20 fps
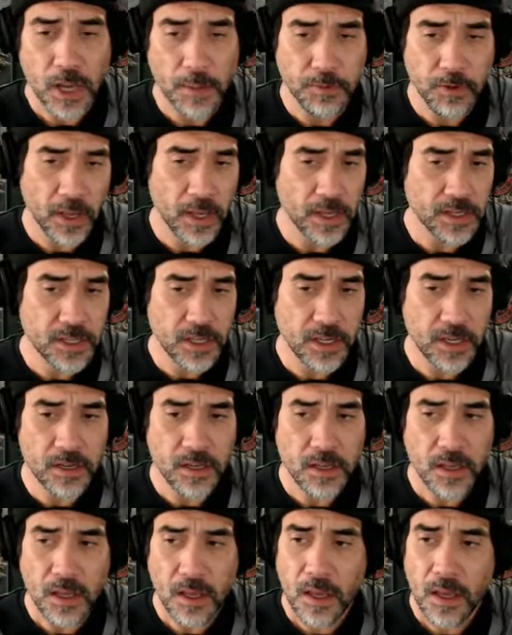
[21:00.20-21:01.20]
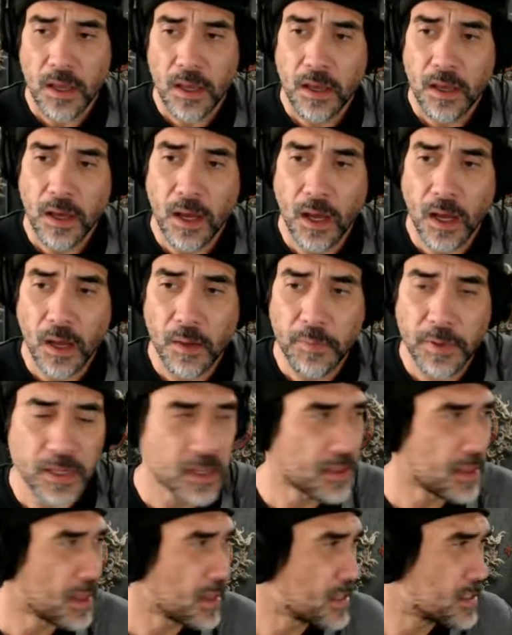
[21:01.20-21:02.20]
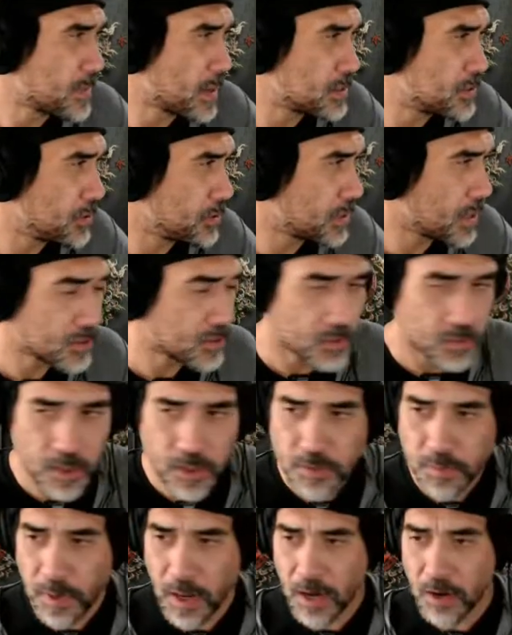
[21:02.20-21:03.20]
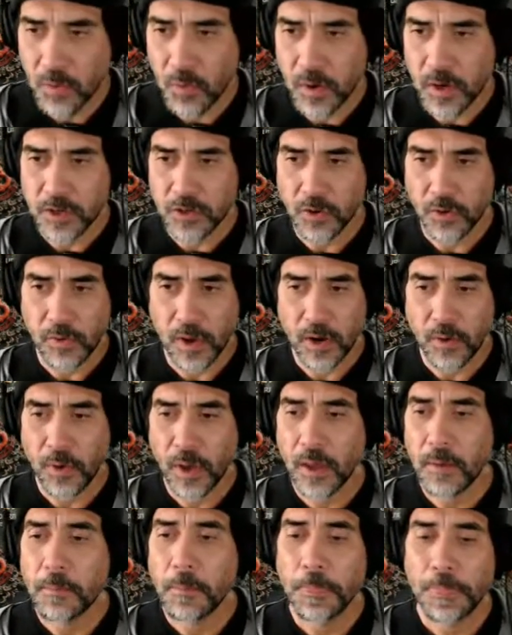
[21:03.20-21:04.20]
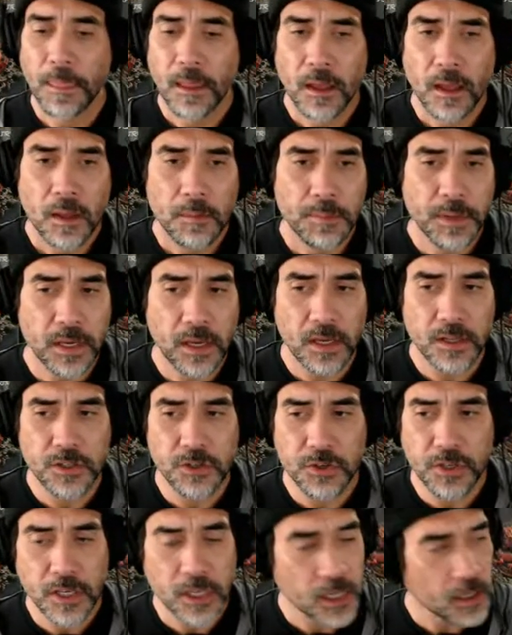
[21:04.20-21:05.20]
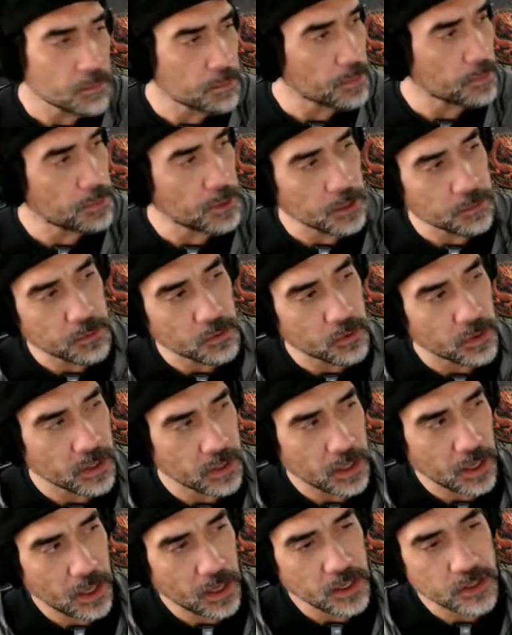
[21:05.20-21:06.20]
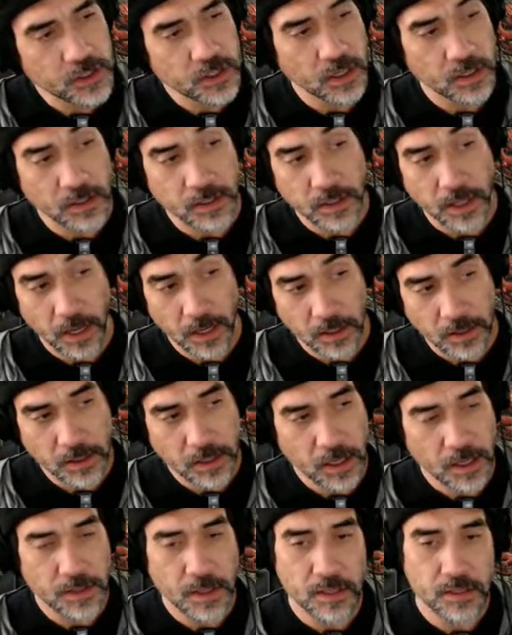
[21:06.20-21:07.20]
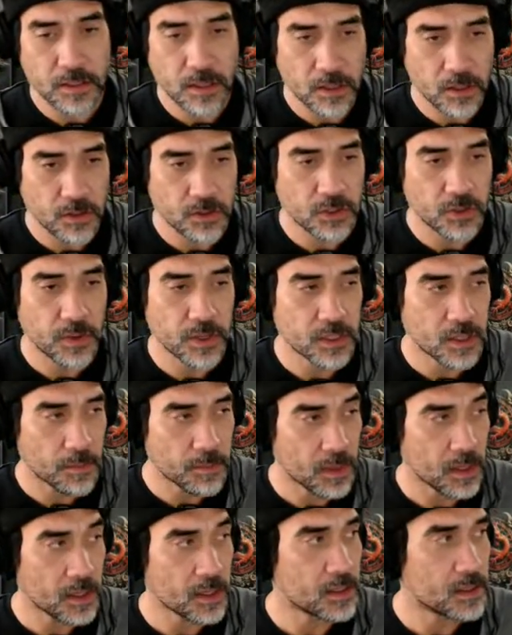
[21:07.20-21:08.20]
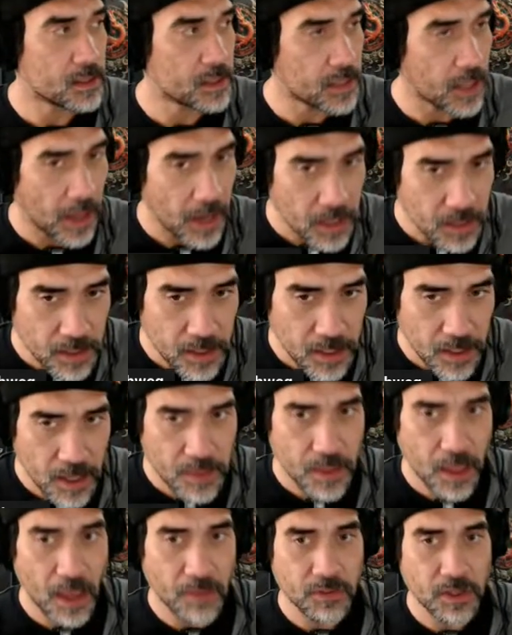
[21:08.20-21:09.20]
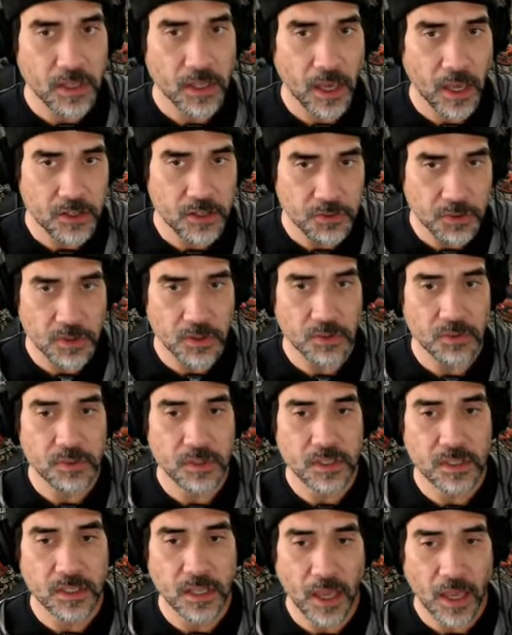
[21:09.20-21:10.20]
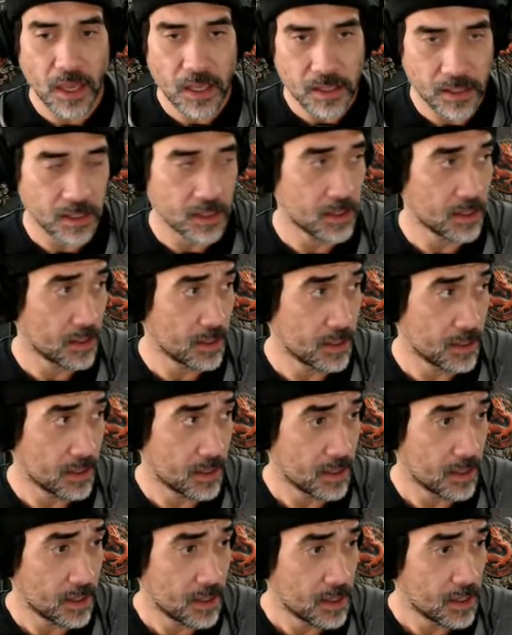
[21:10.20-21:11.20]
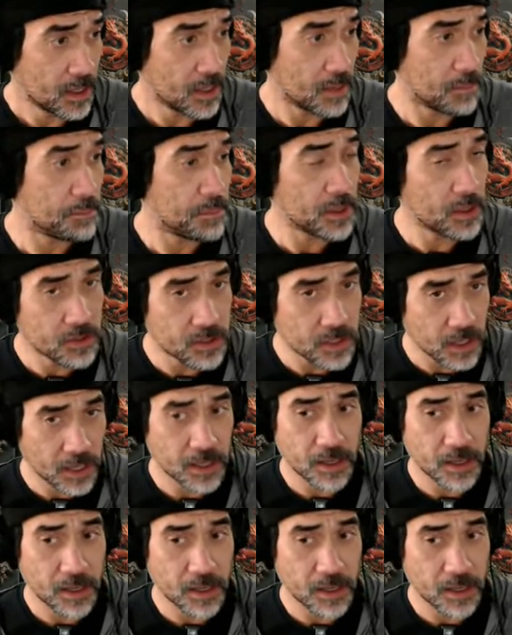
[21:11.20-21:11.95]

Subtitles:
18, because I think it's about 2,000 words, but I don't want to do it right away. Because you keep people engaged daily, and they see you doing something daily, and they have to engage with you daily. It builds a